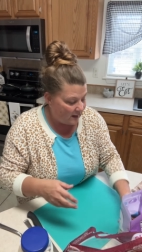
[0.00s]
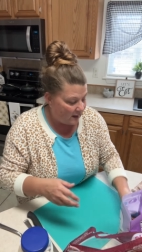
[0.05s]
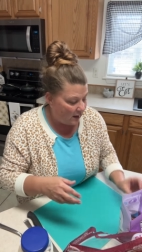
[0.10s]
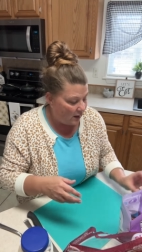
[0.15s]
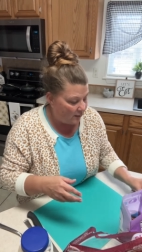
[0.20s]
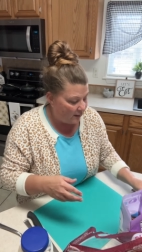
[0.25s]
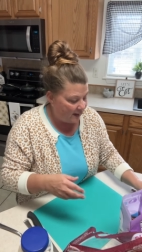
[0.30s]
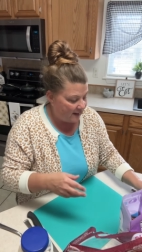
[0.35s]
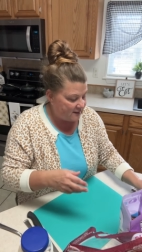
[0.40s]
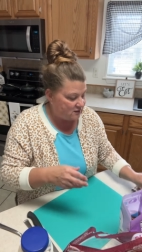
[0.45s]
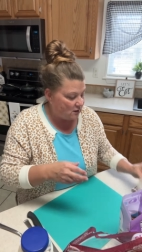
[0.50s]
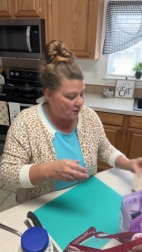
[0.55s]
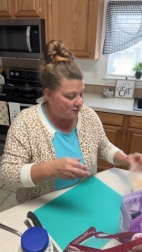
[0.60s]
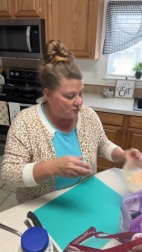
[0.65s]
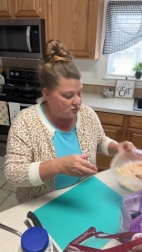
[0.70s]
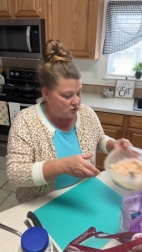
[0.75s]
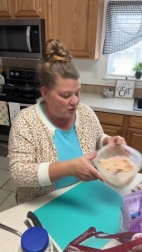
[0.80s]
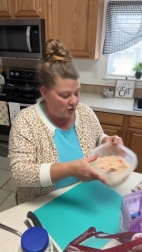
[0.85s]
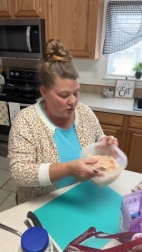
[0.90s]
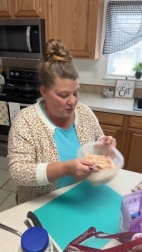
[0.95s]
Okay, so
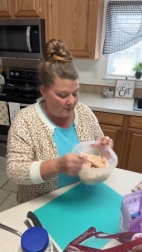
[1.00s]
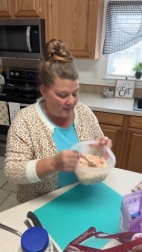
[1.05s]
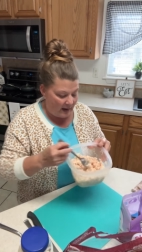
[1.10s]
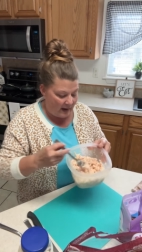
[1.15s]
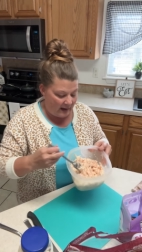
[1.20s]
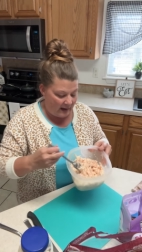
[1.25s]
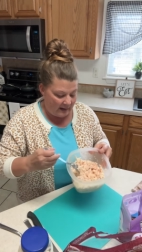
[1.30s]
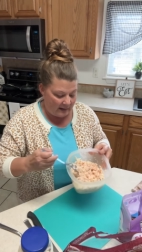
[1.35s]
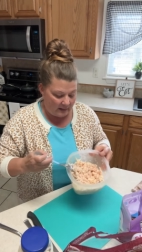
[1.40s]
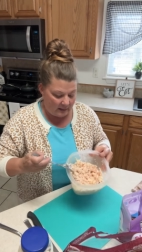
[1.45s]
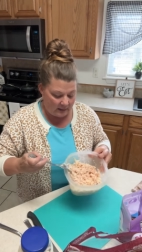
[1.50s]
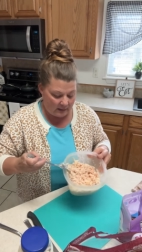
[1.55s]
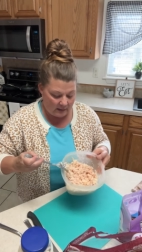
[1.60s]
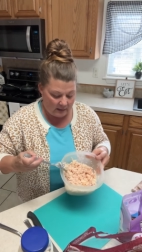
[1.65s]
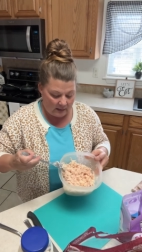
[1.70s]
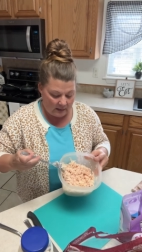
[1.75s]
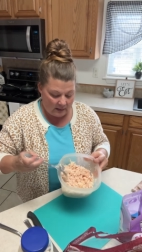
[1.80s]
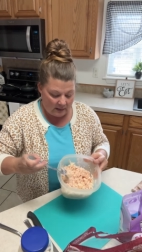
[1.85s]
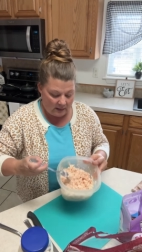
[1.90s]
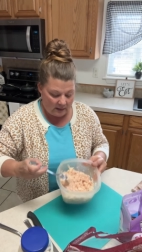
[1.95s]
to my
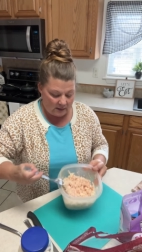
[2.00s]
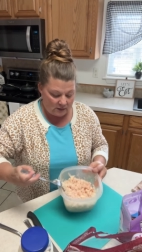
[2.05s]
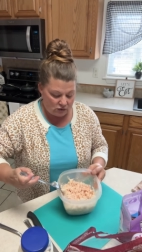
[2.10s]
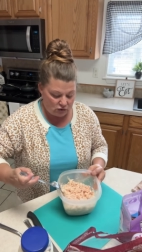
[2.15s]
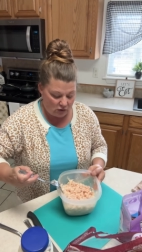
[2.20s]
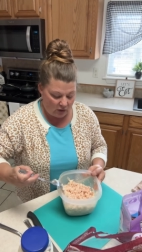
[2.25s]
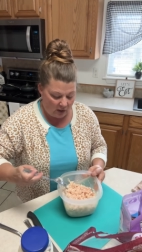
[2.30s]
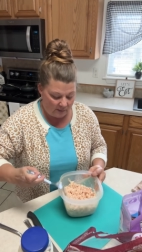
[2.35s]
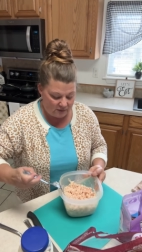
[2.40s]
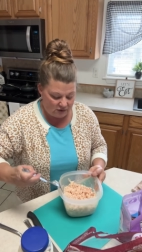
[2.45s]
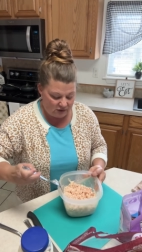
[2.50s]
chopped